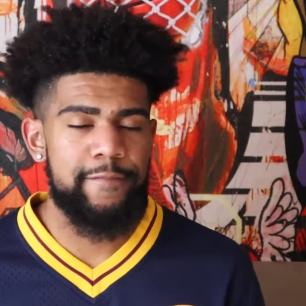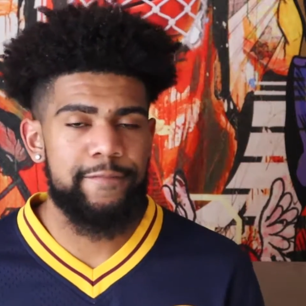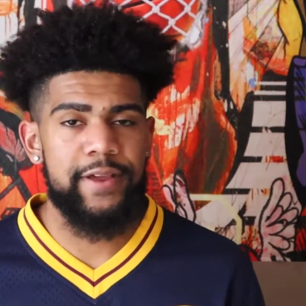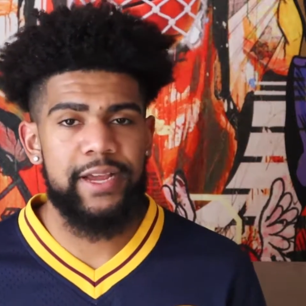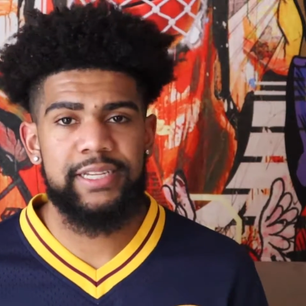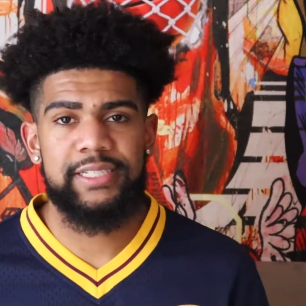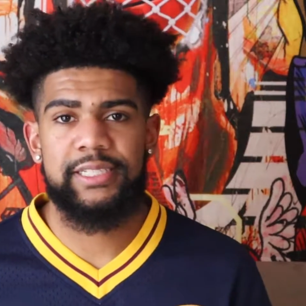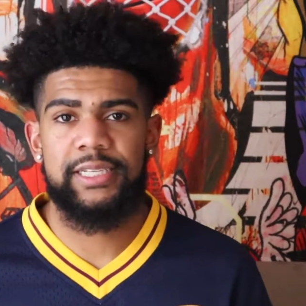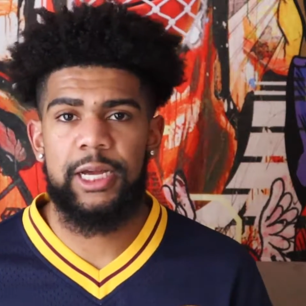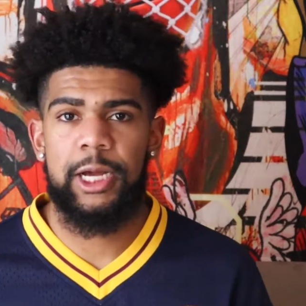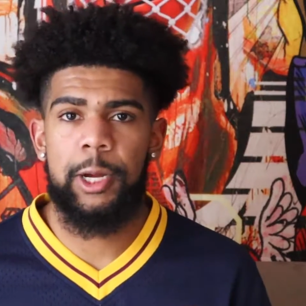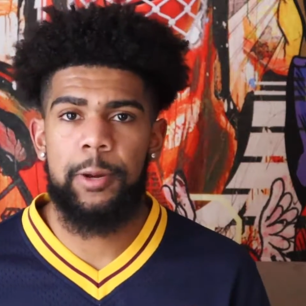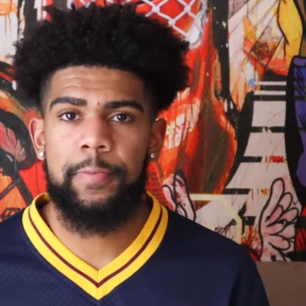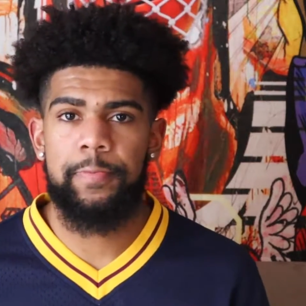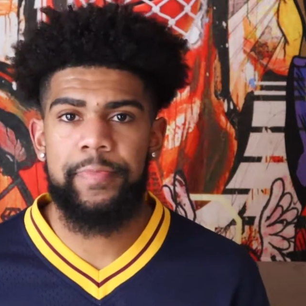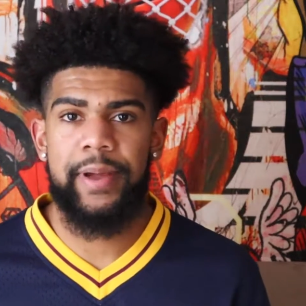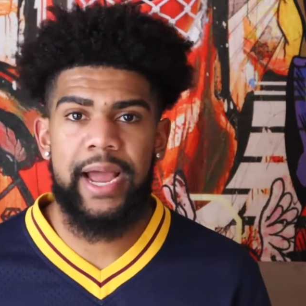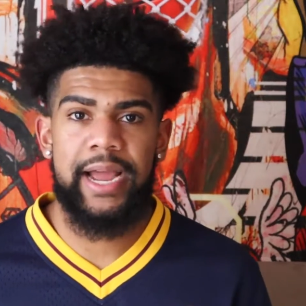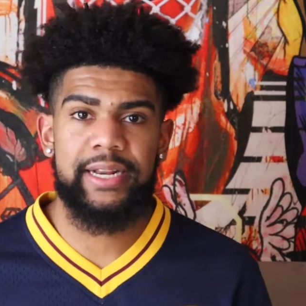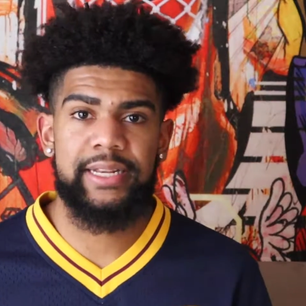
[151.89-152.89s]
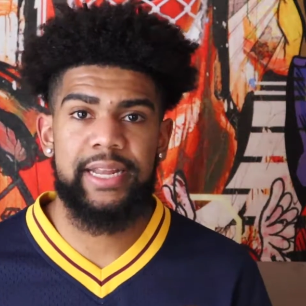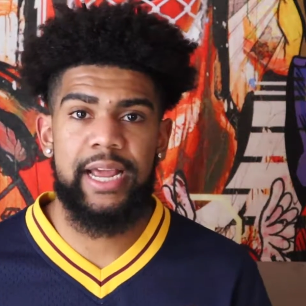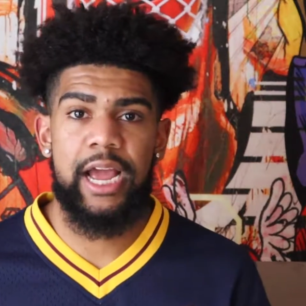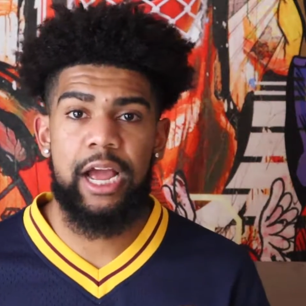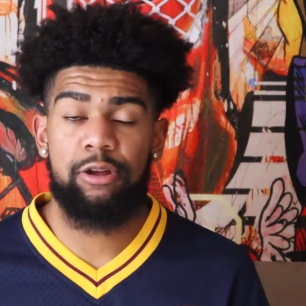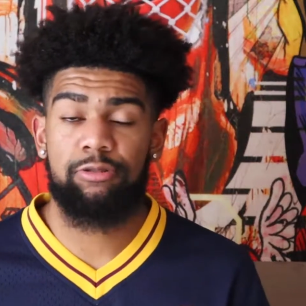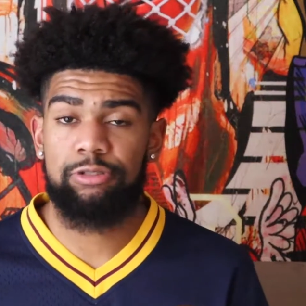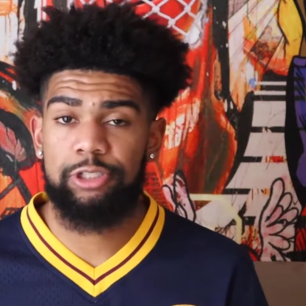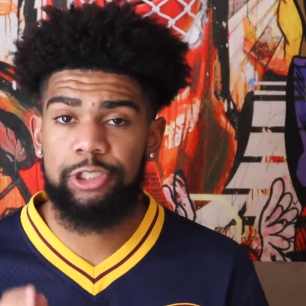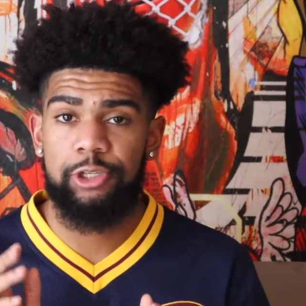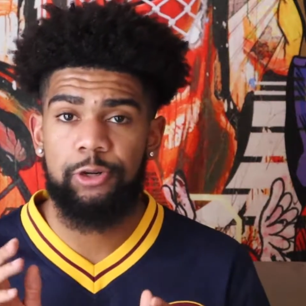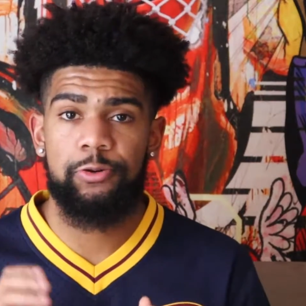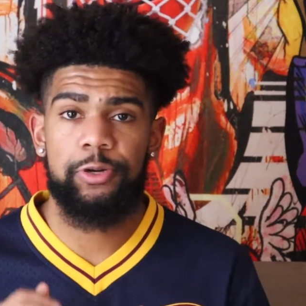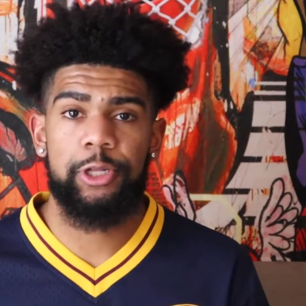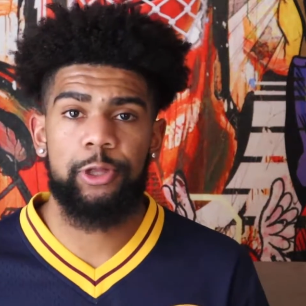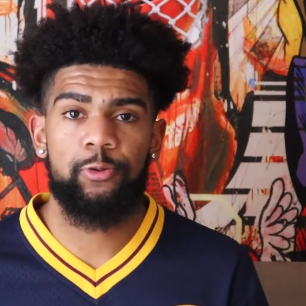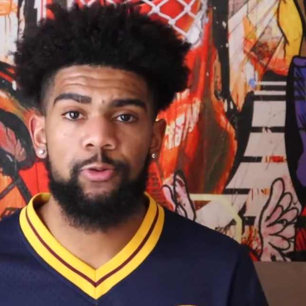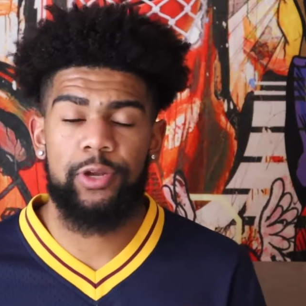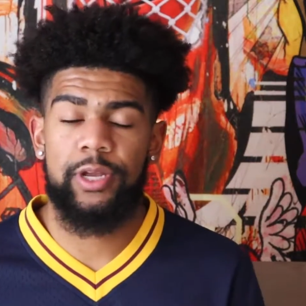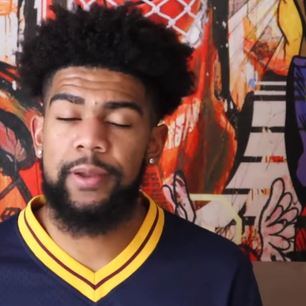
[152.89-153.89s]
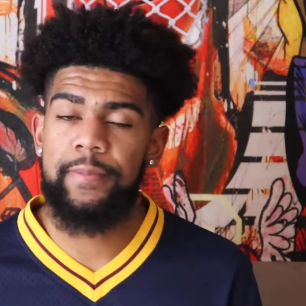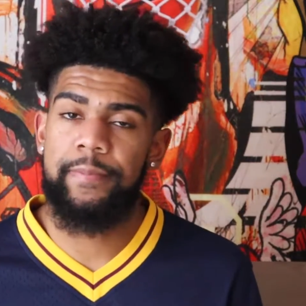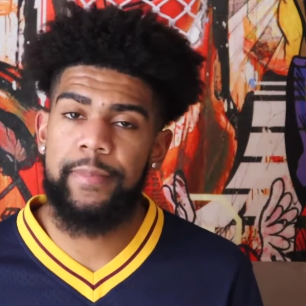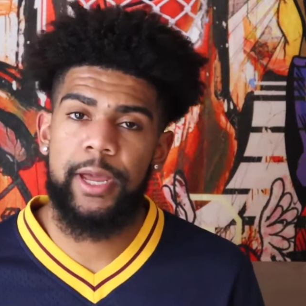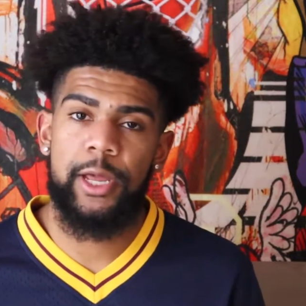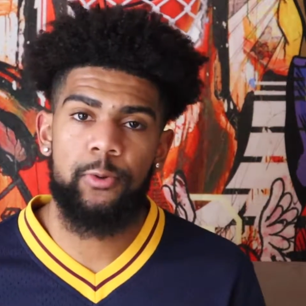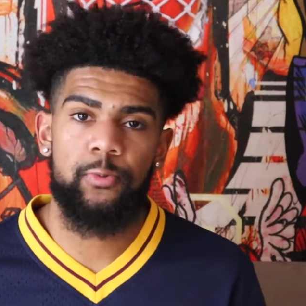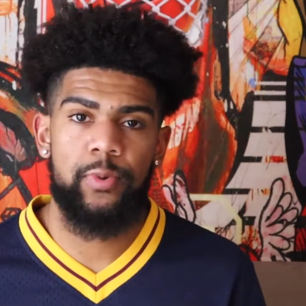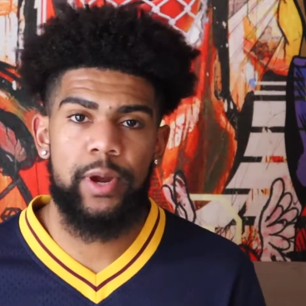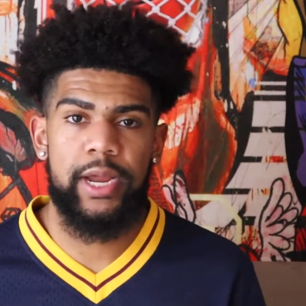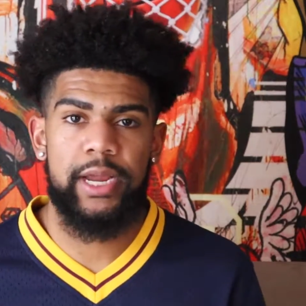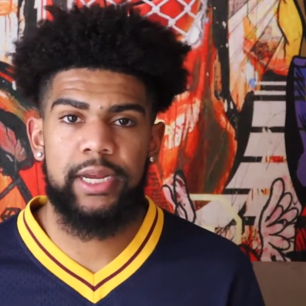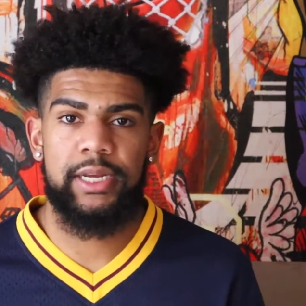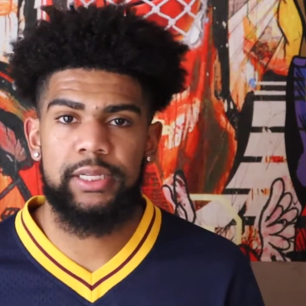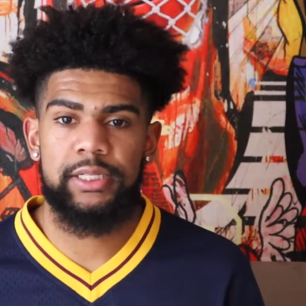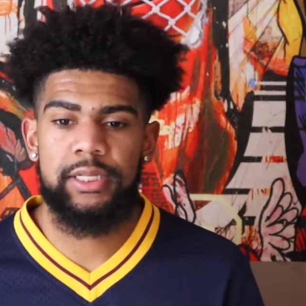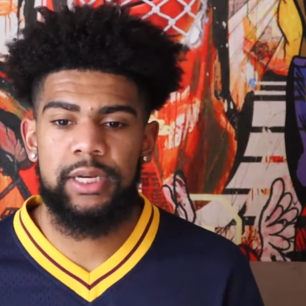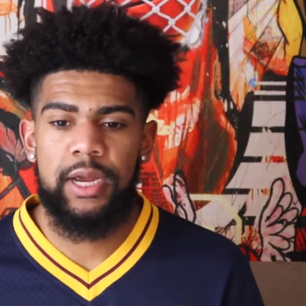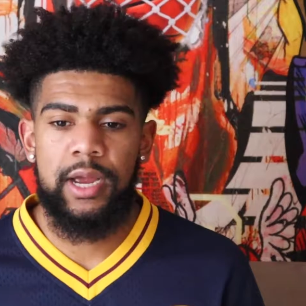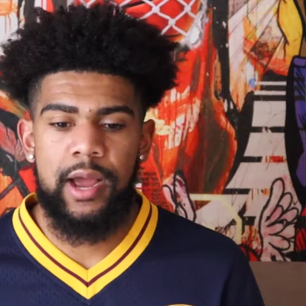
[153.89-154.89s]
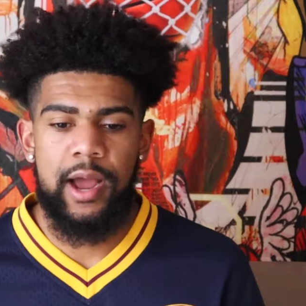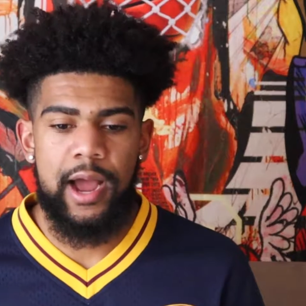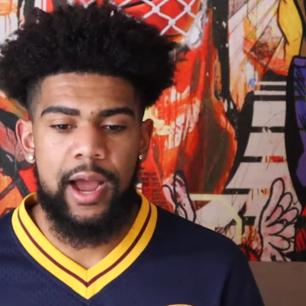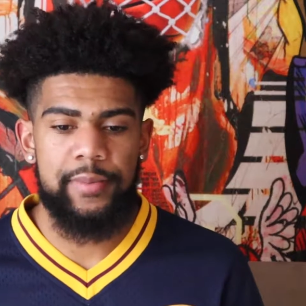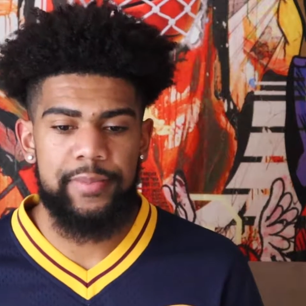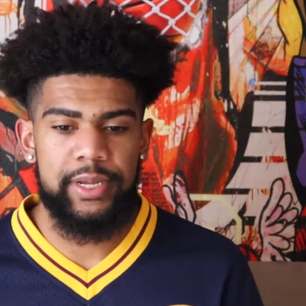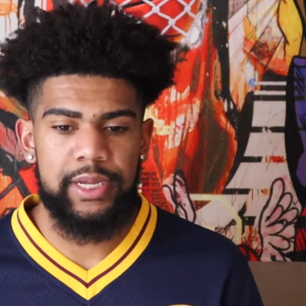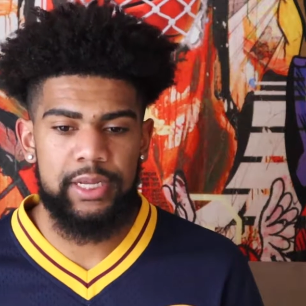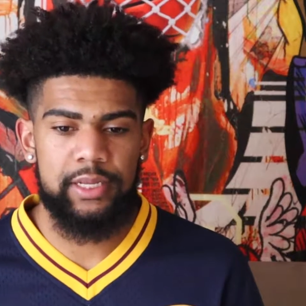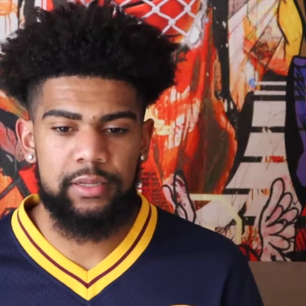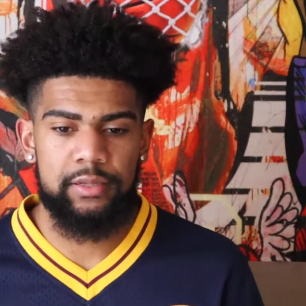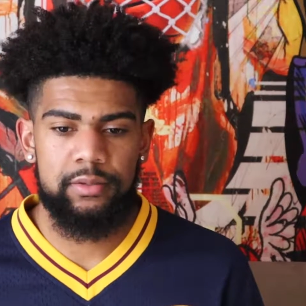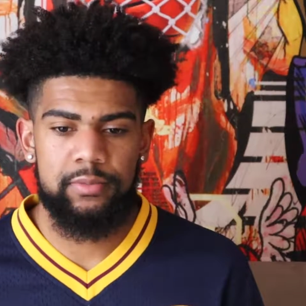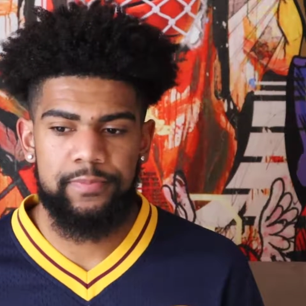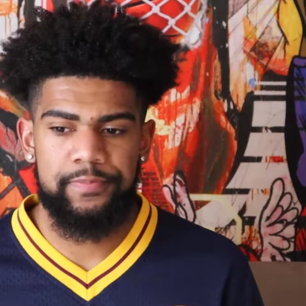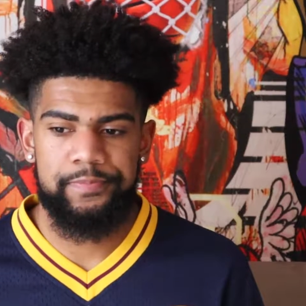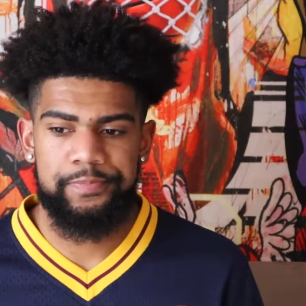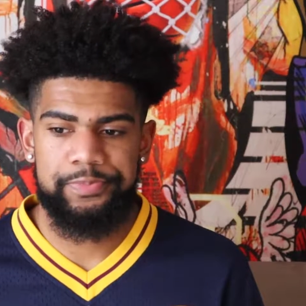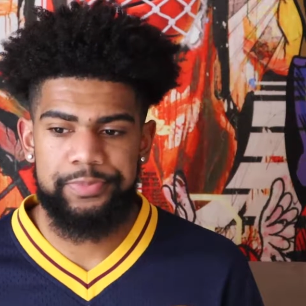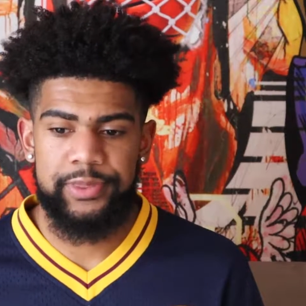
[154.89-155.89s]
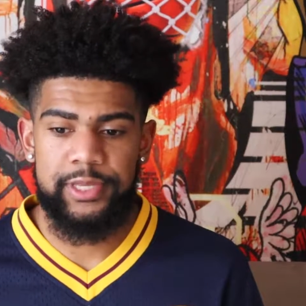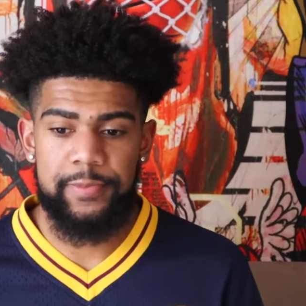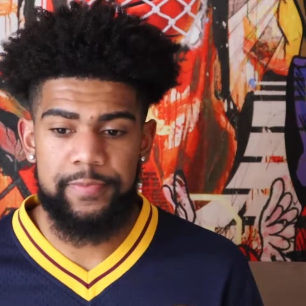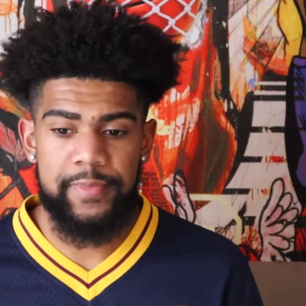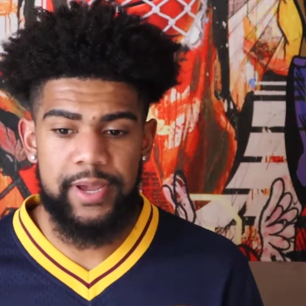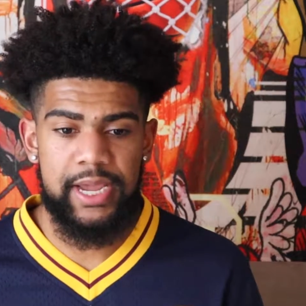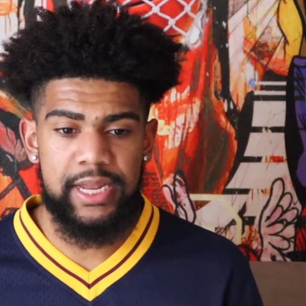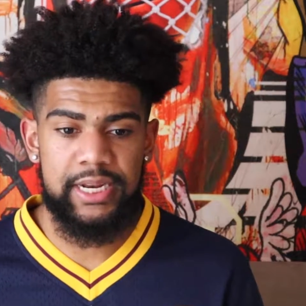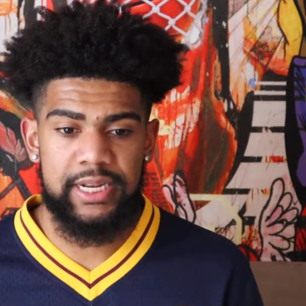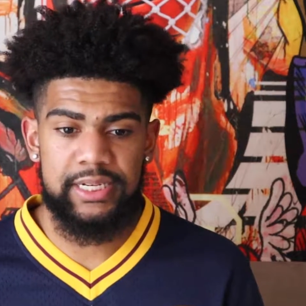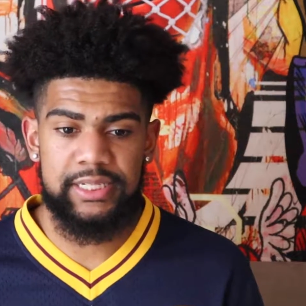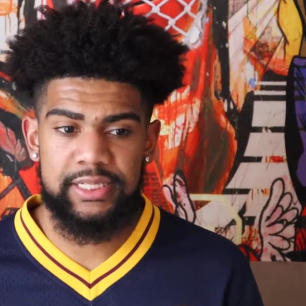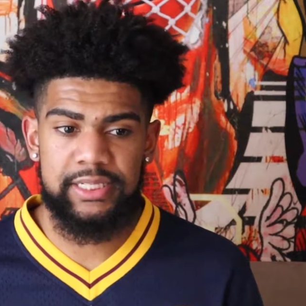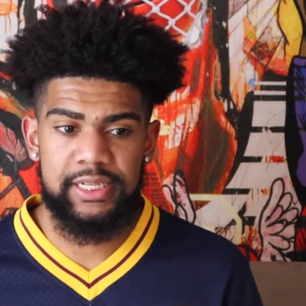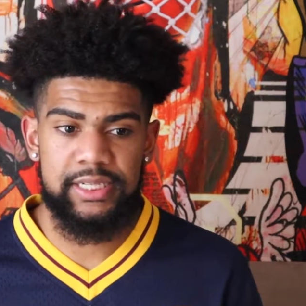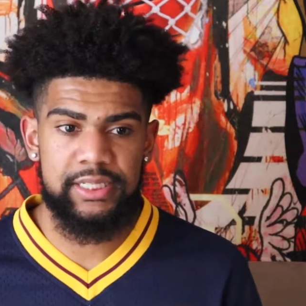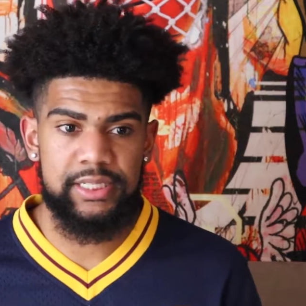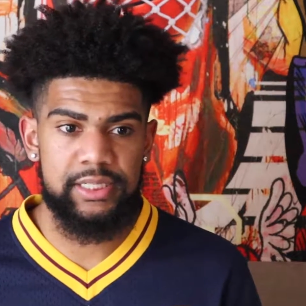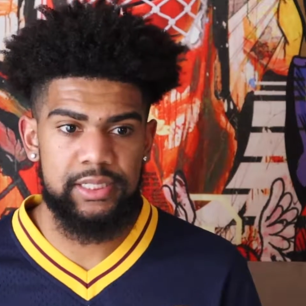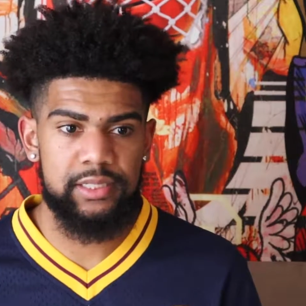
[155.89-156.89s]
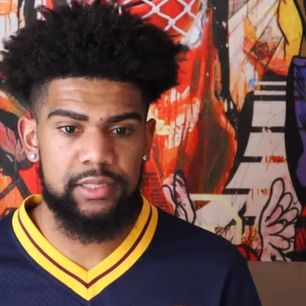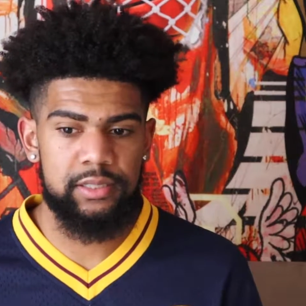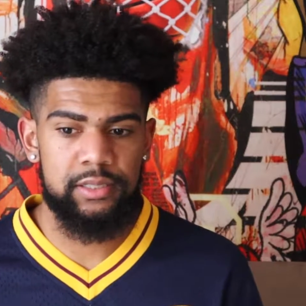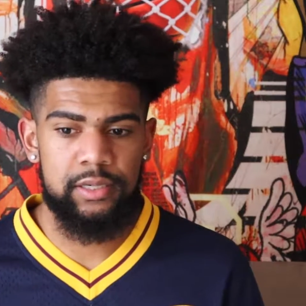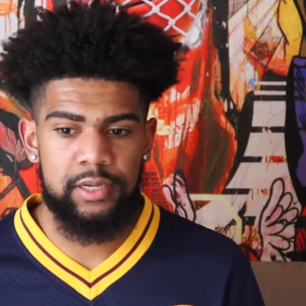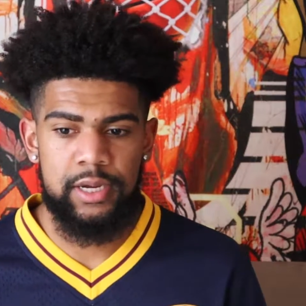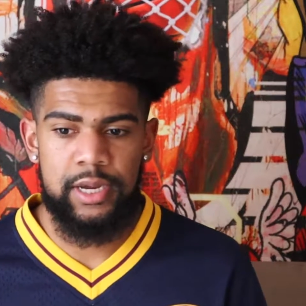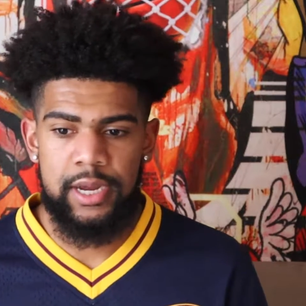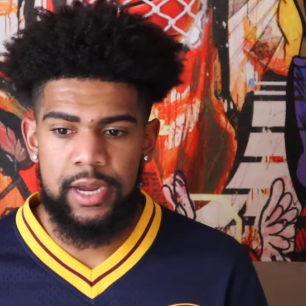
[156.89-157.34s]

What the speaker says: Face up, back down, shooting the three, mid-range. I mean, the man in a sense is